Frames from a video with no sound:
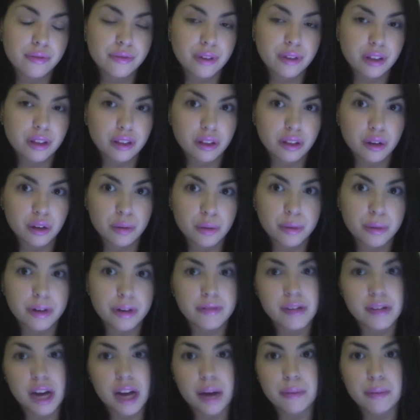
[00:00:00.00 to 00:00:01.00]
a little bit
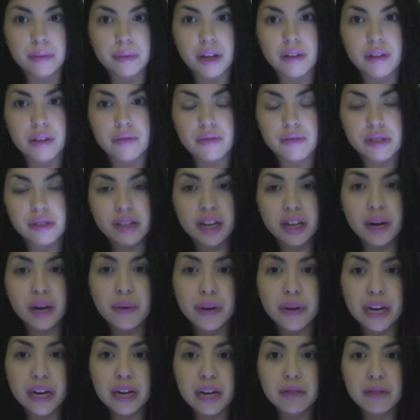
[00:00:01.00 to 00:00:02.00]
of time left to get
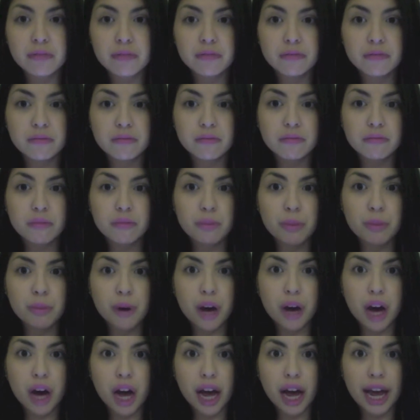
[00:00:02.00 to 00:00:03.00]
ready,
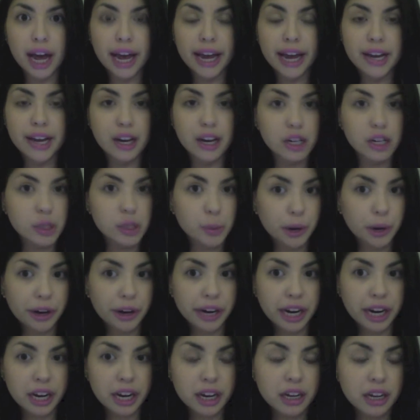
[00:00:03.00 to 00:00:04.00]
but not to
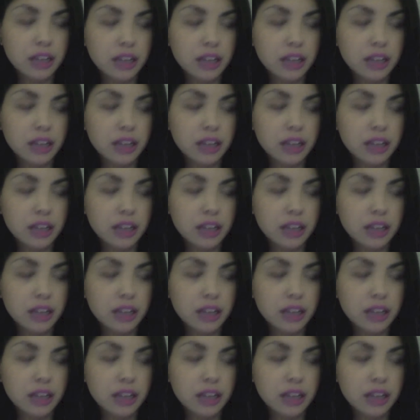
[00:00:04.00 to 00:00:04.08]
worry.